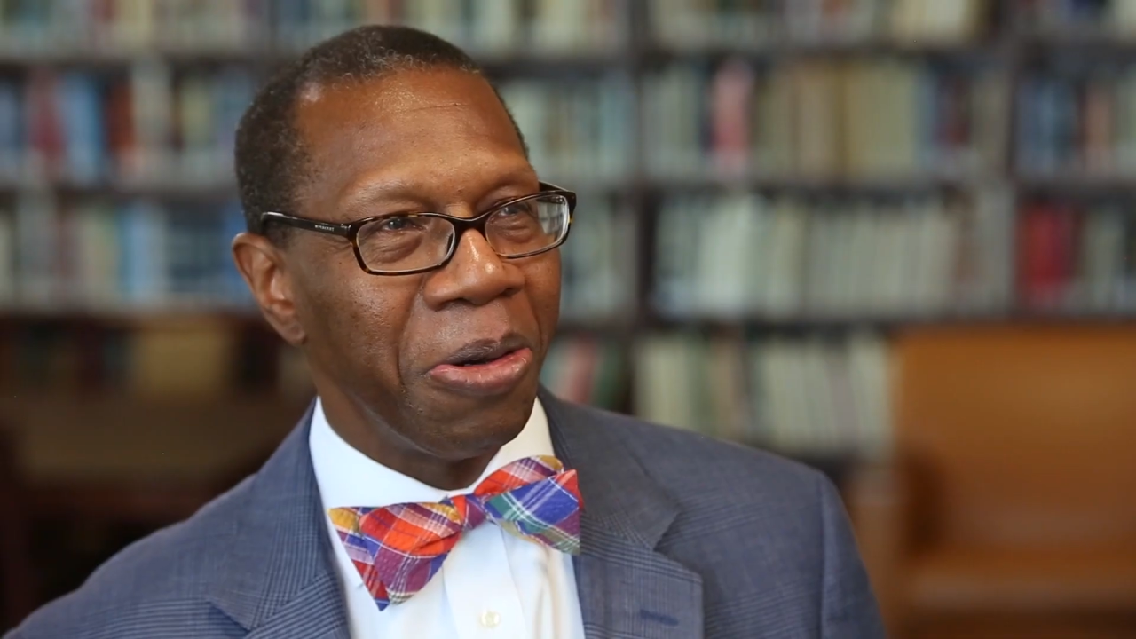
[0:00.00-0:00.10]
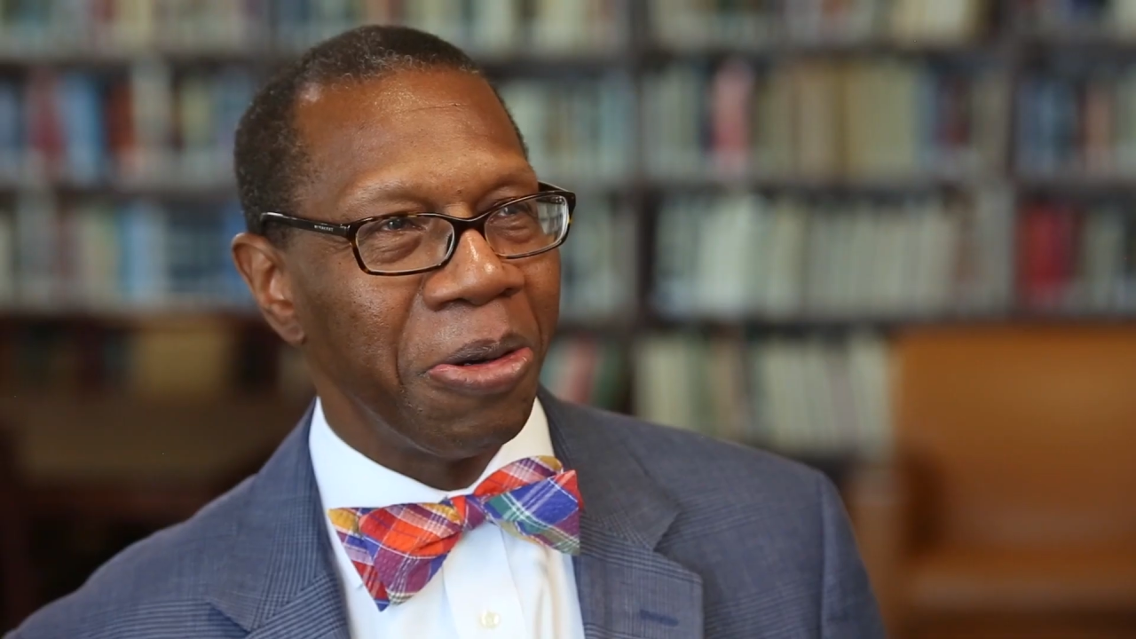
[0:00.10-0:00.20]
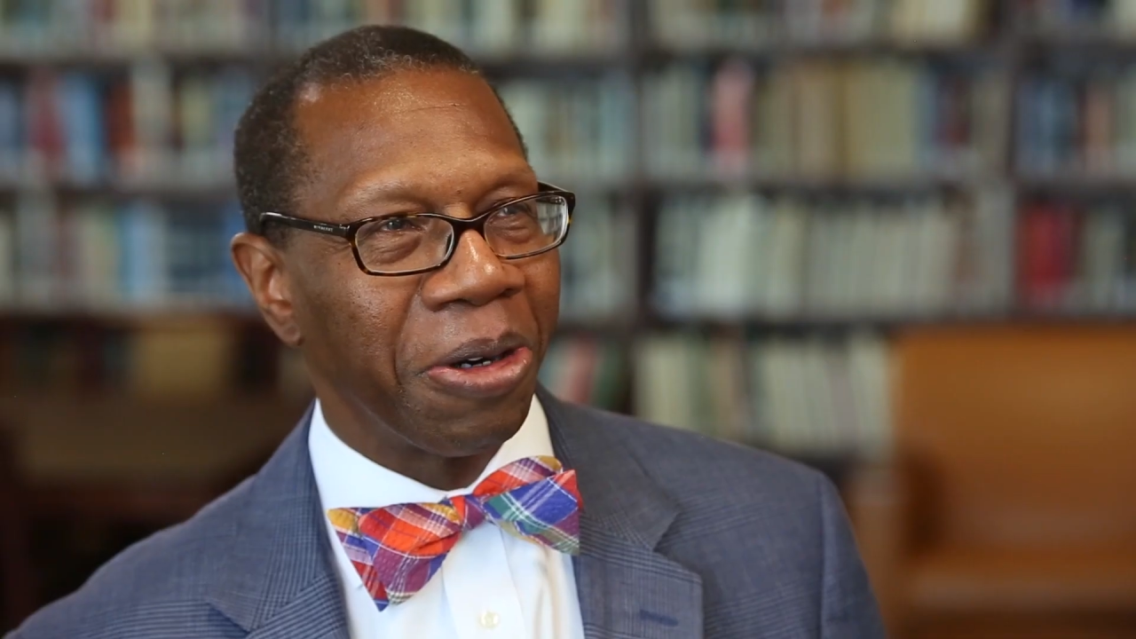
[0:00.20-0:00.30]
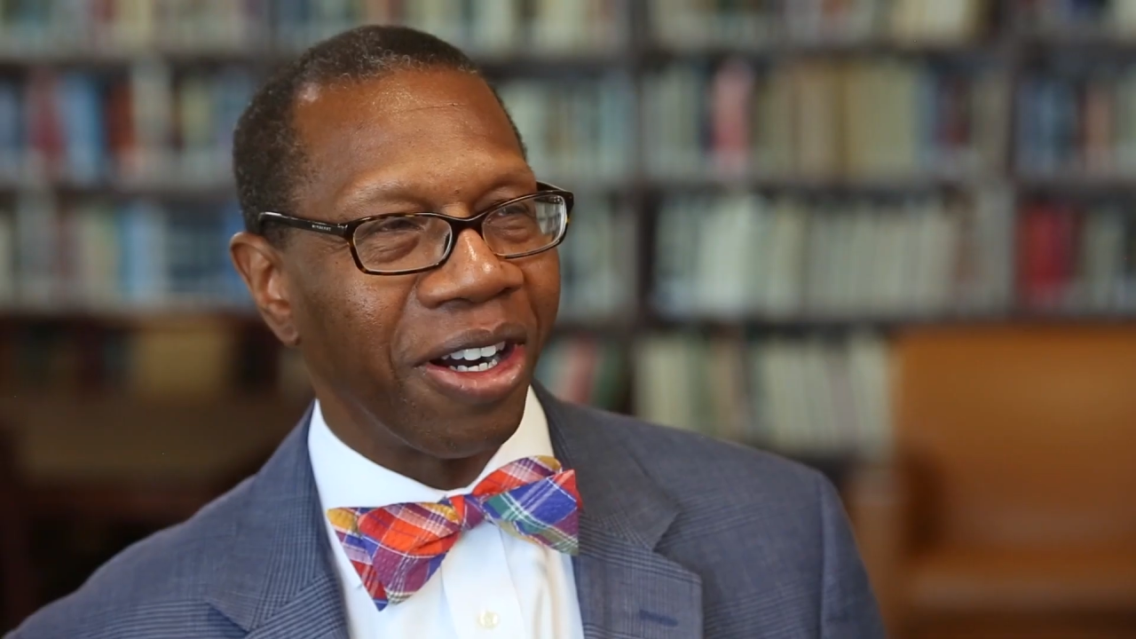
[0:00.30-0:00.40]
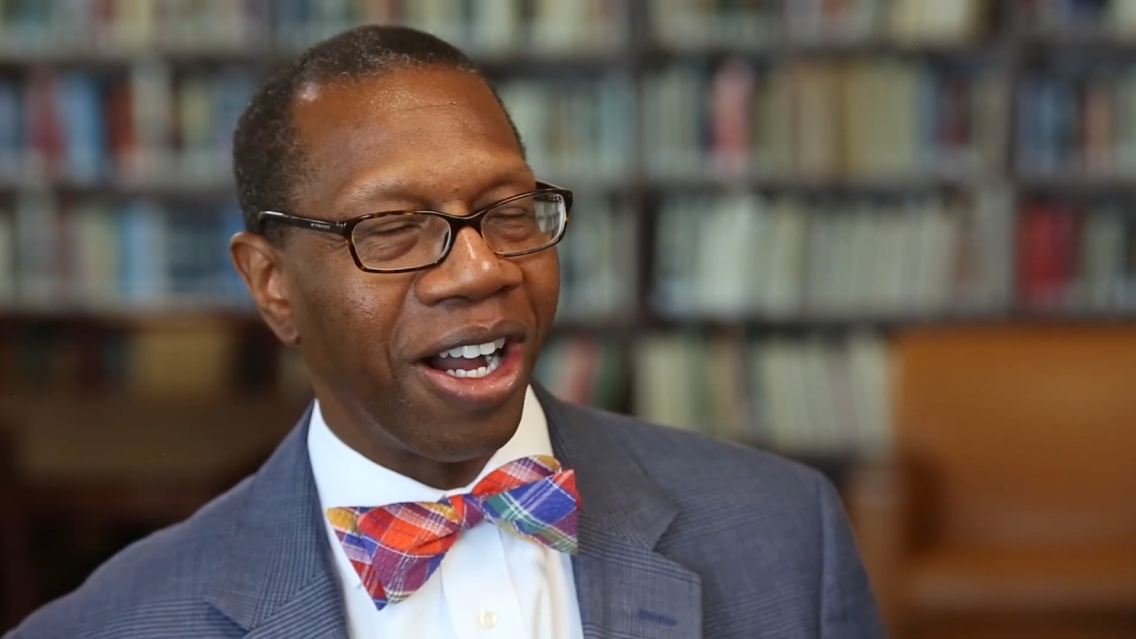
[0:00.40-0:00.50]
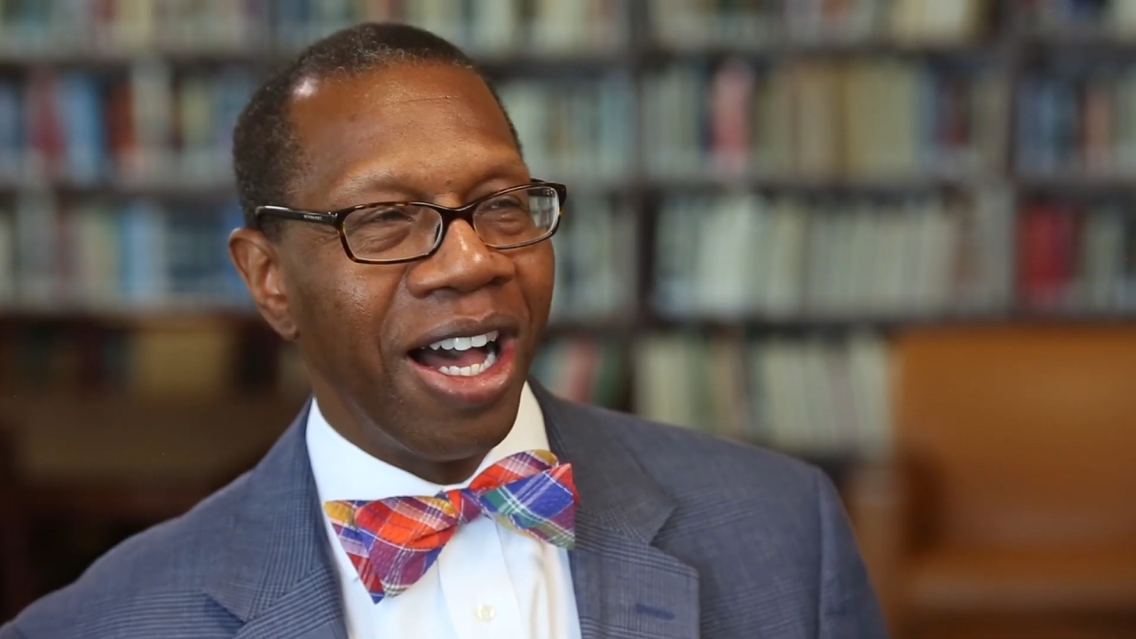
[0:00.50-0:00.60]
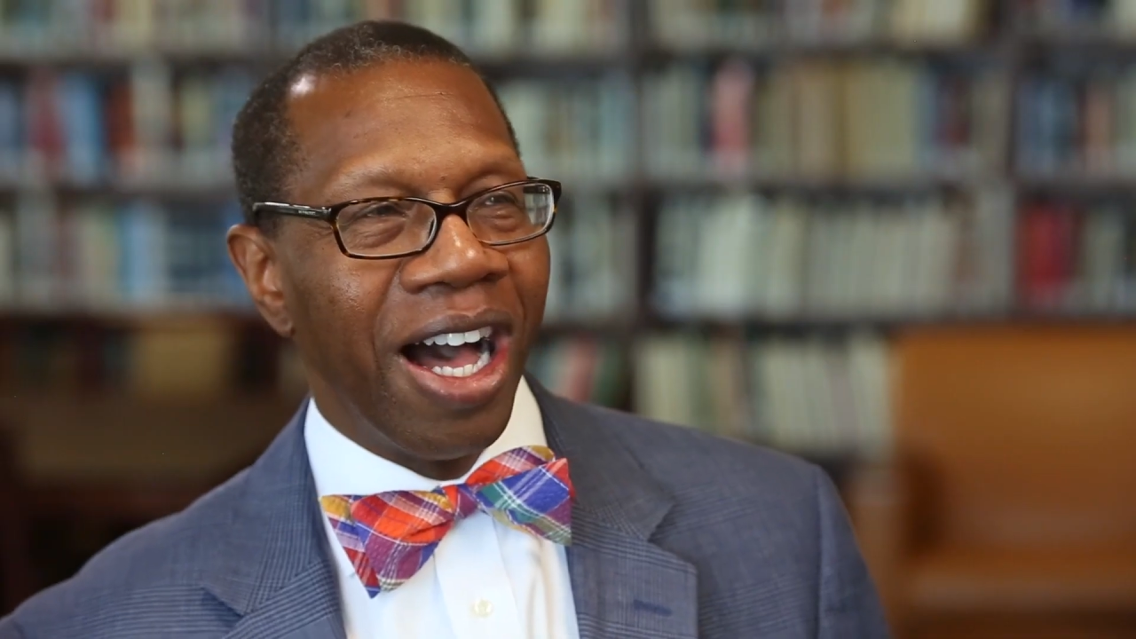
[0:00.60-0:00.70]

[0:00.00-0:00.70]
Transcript: who are